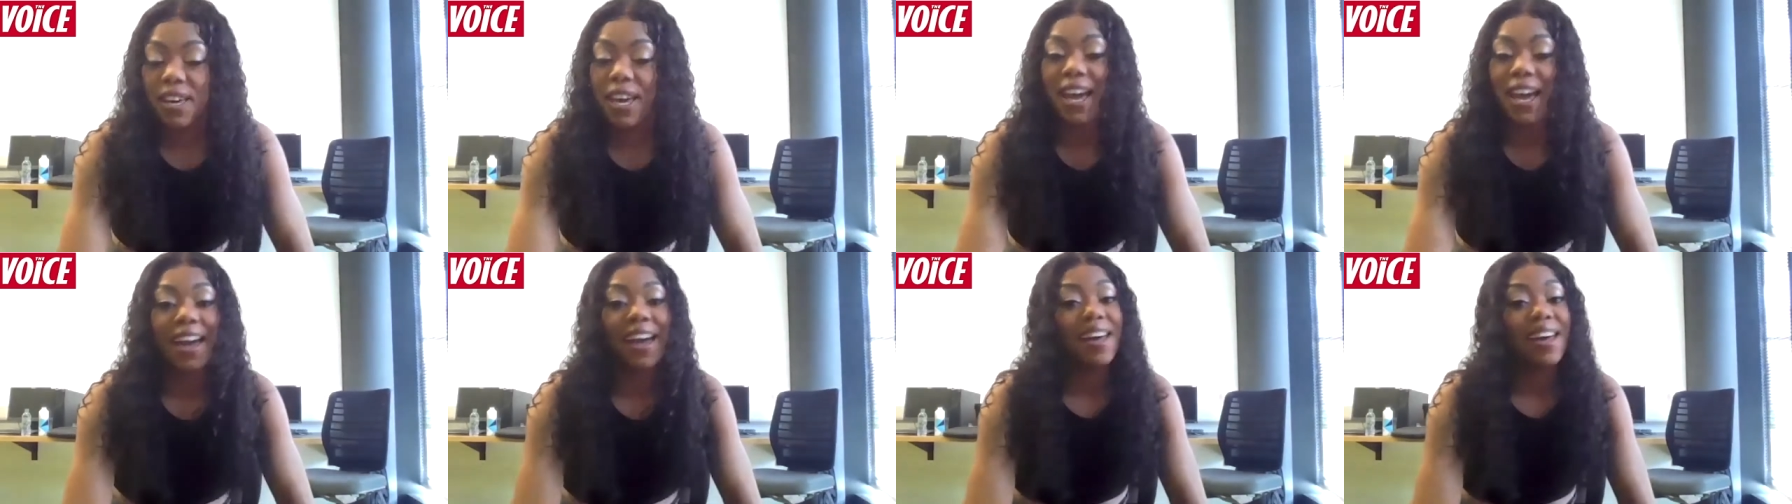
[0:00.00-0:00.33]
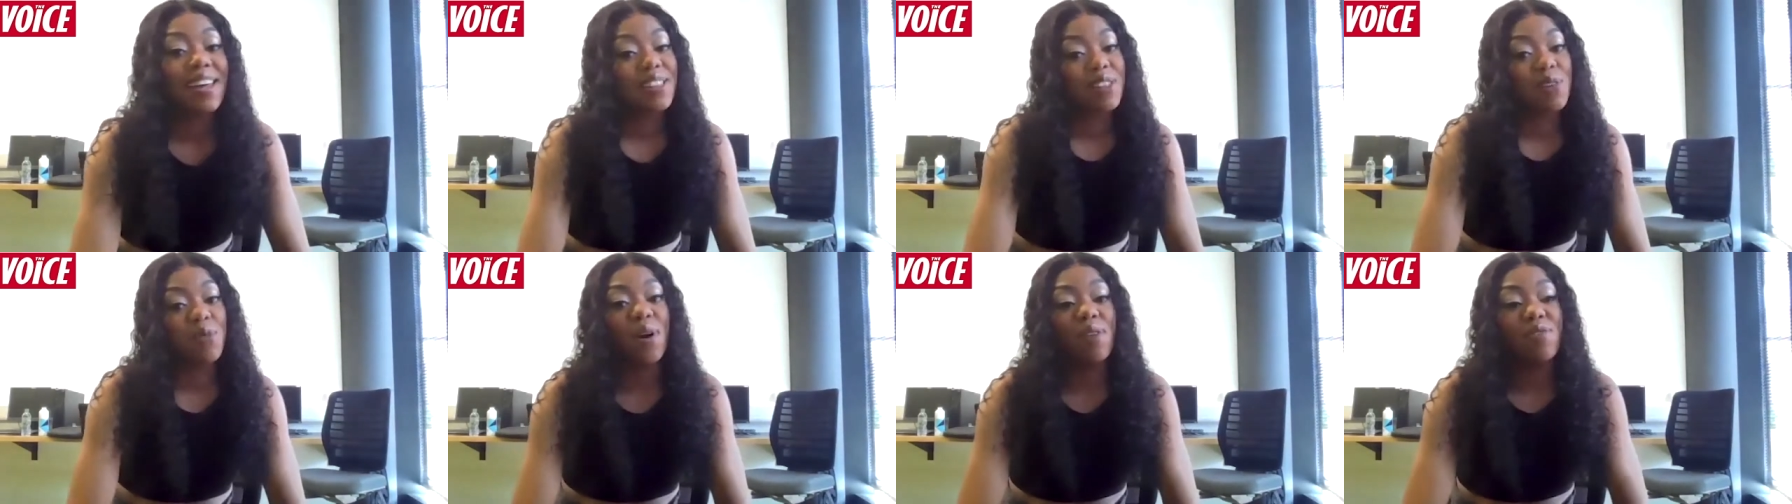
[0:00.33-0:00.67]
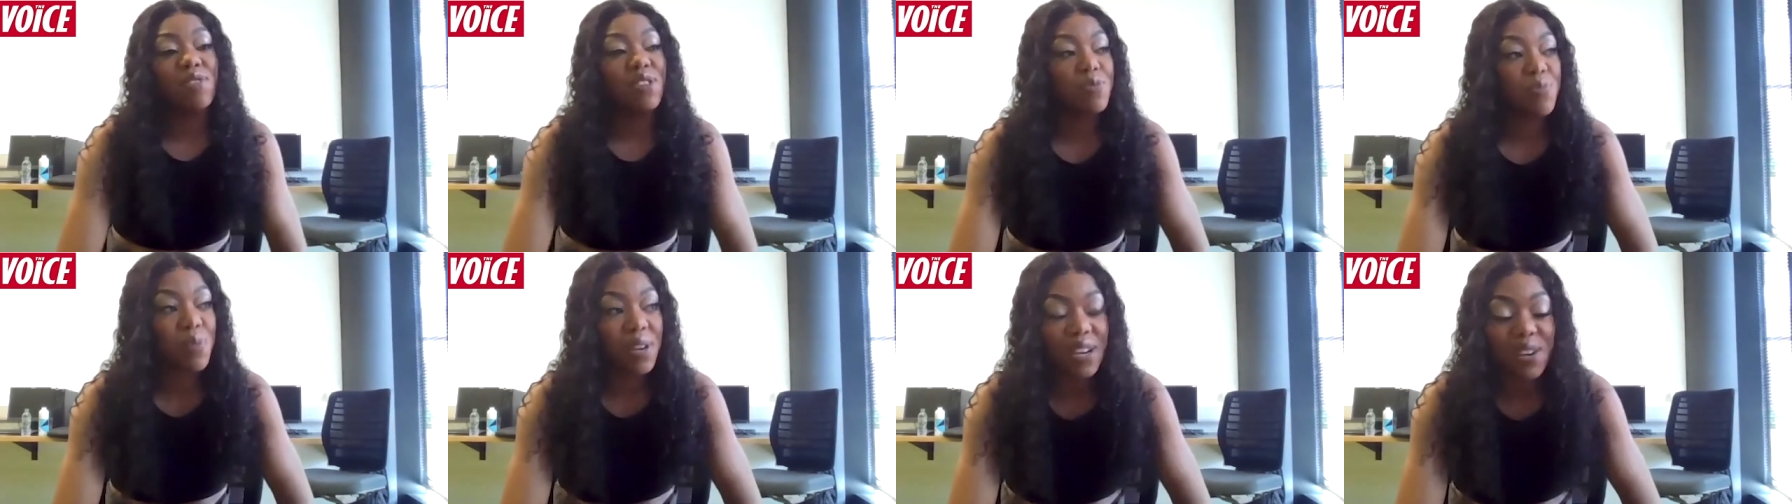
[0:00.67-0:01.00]
yeah, the
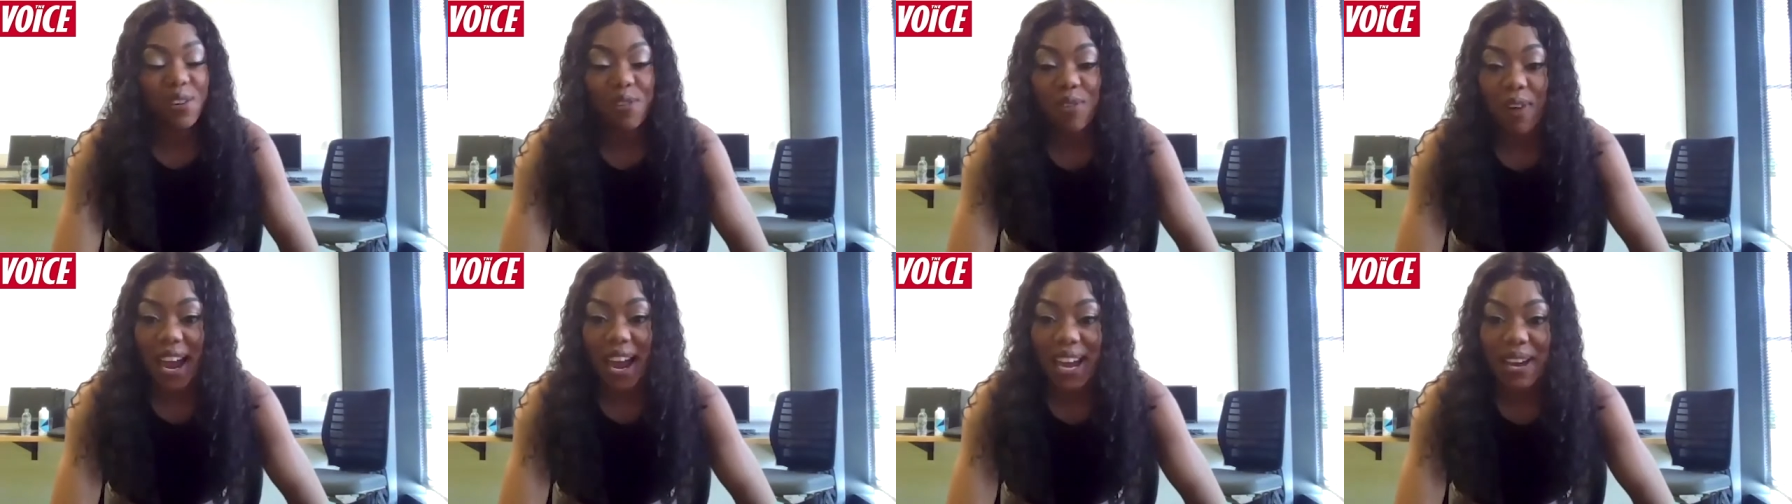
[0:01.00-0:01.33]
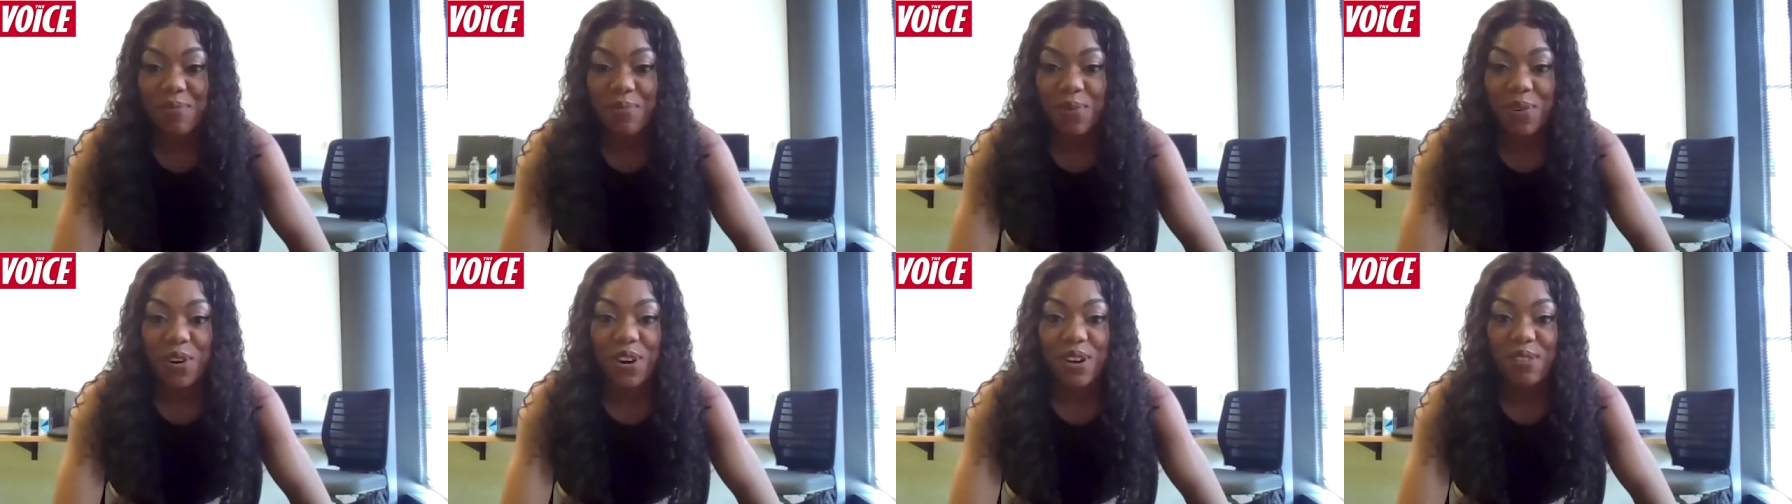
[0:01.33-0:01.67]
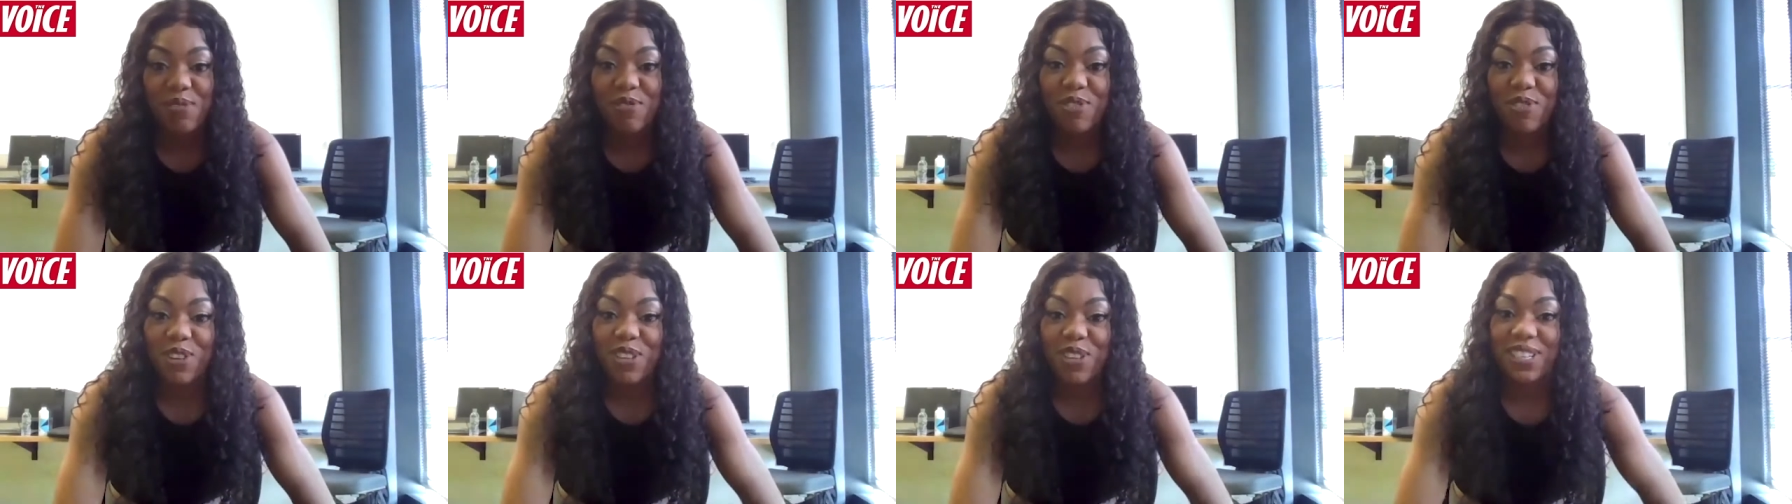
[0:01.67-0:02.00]
weather's been great, but
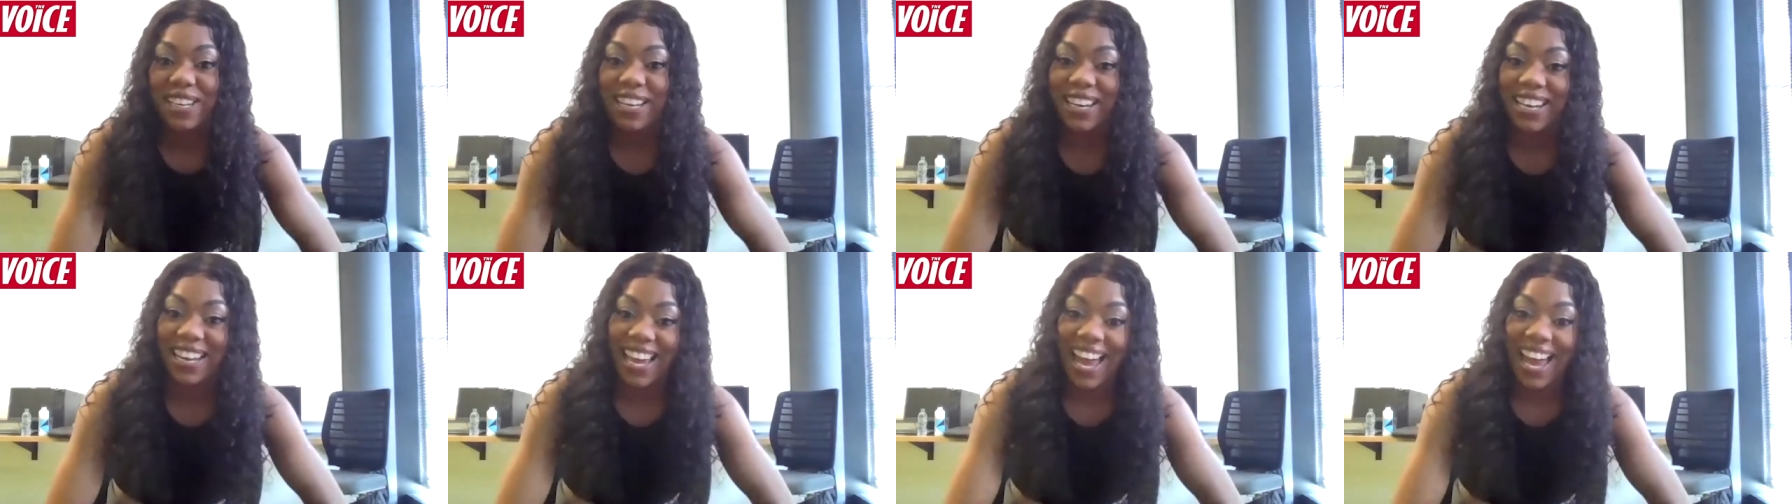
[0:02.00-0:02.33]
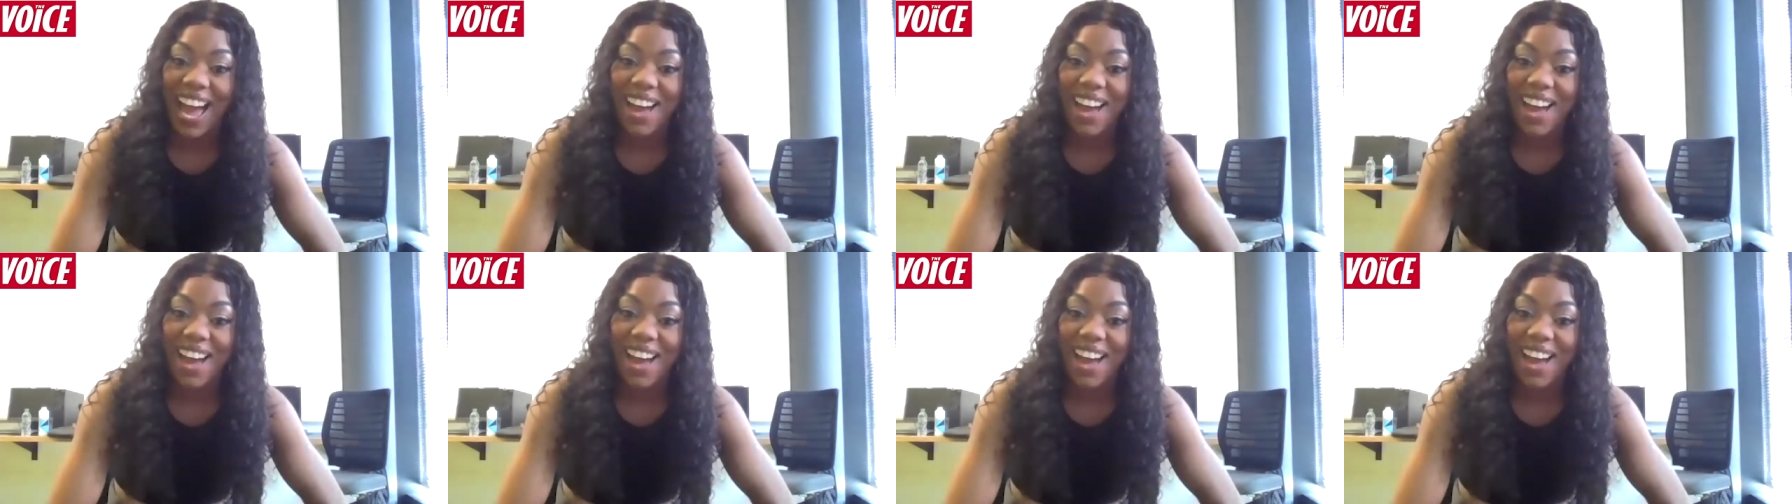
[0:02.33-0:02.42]
unfortunately,